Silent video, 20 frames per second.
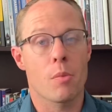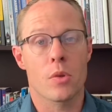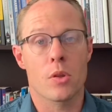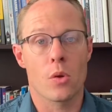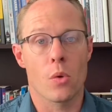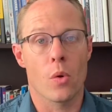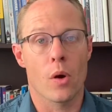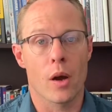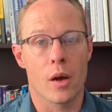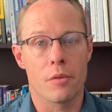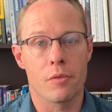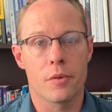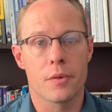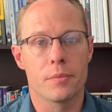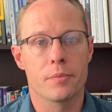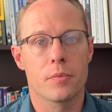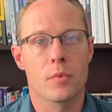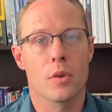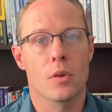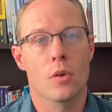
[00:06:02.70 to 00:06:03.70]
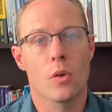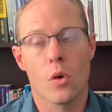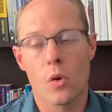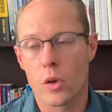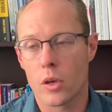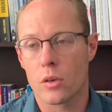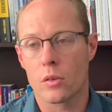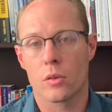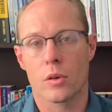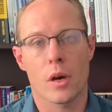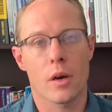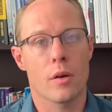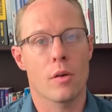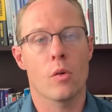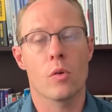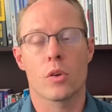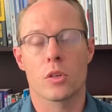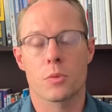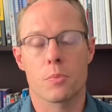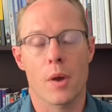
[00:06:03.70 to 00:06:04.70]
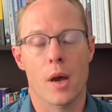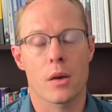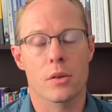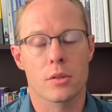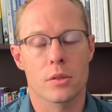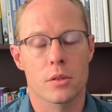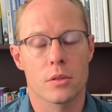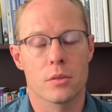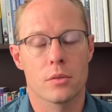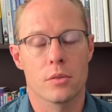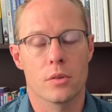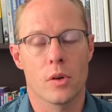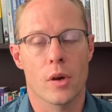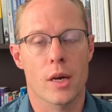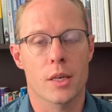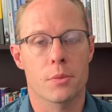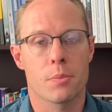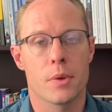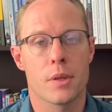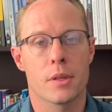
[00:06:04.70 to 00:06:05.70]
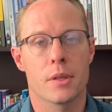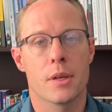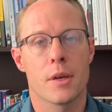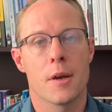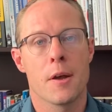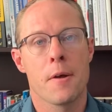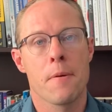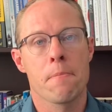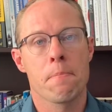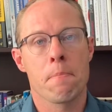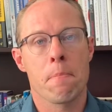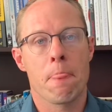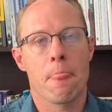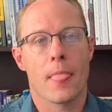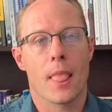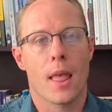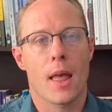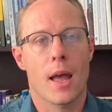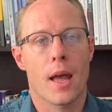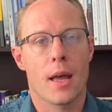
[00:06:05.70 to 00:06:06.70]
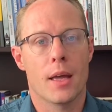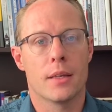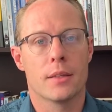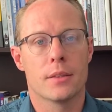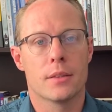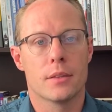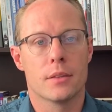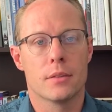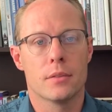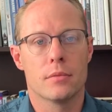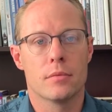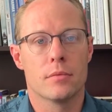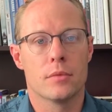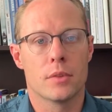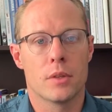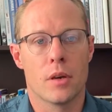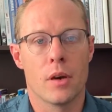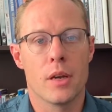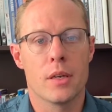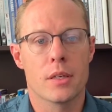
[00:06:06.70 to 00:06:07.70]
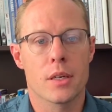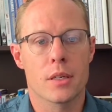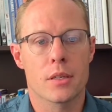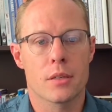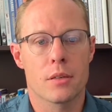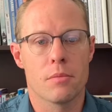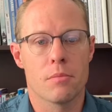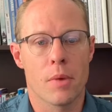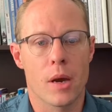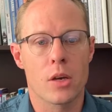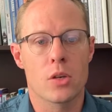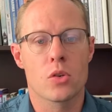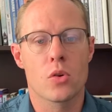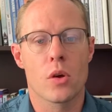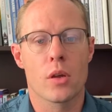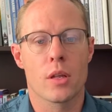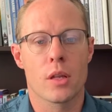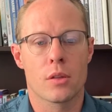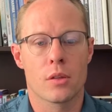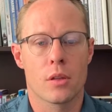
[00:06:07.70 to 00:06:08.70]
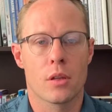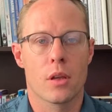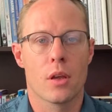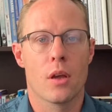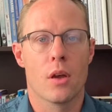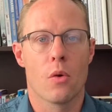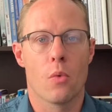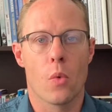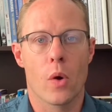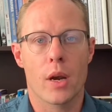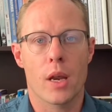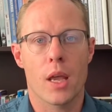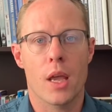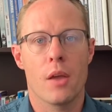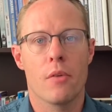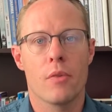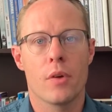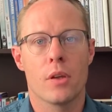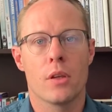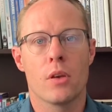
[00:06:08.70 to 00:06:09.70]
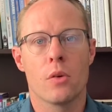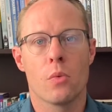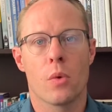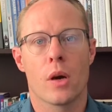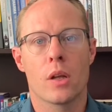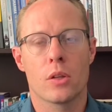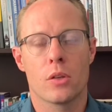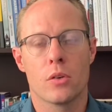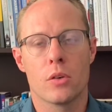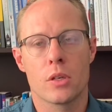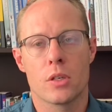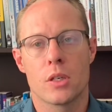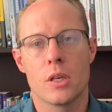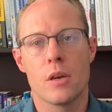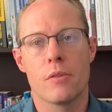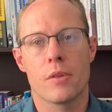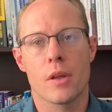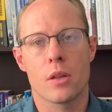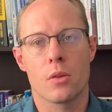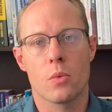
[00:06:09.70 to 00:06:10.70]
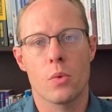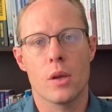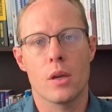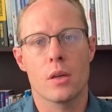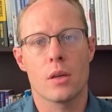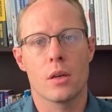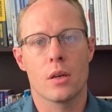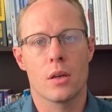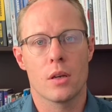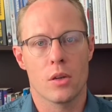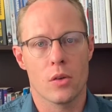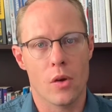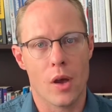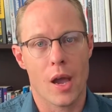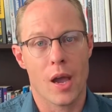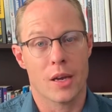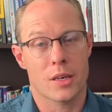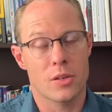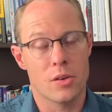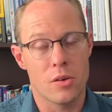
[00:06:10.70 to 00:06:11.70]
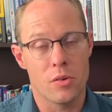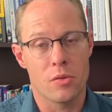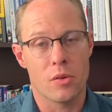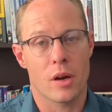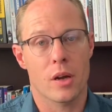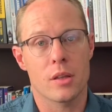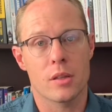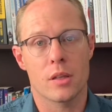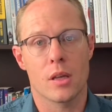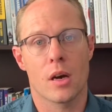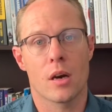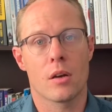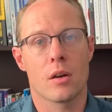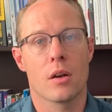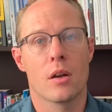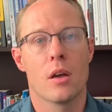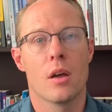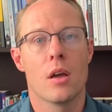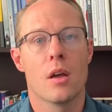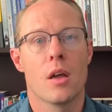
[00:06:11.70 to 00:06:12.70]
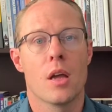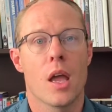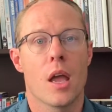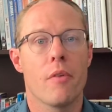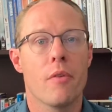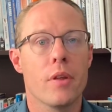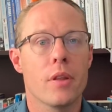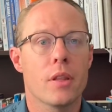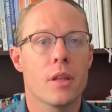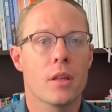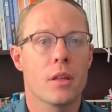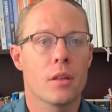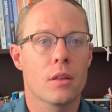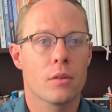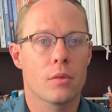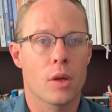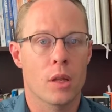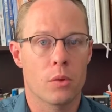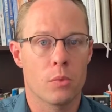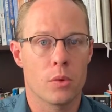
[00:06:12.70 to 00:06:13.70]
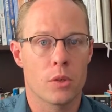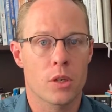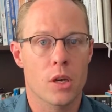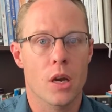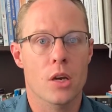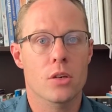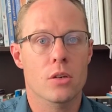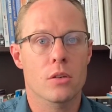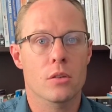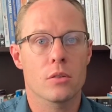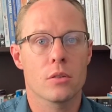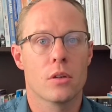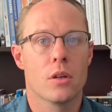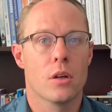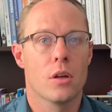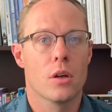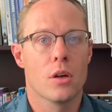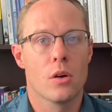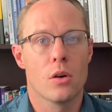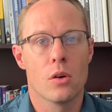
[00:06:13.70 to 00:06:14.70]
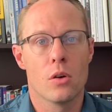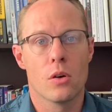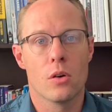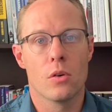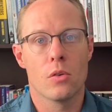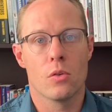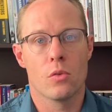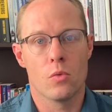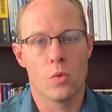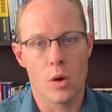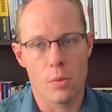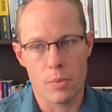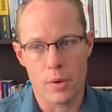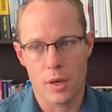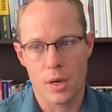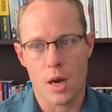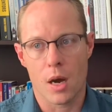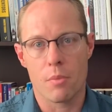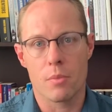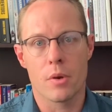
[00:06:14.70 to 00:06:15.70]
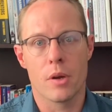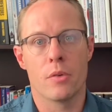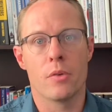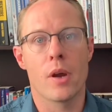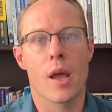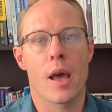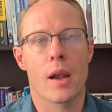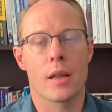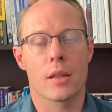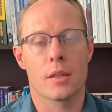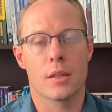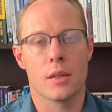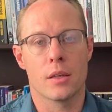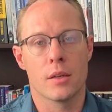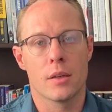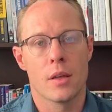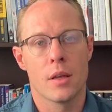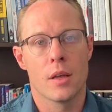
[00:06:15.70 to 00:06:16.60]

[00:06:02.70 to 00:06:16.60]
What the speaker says: with your wife or your spouse, your husband, and really just make sure that whatever you want to achieve that week, you actually write down. Everything that we schedule will become a reality.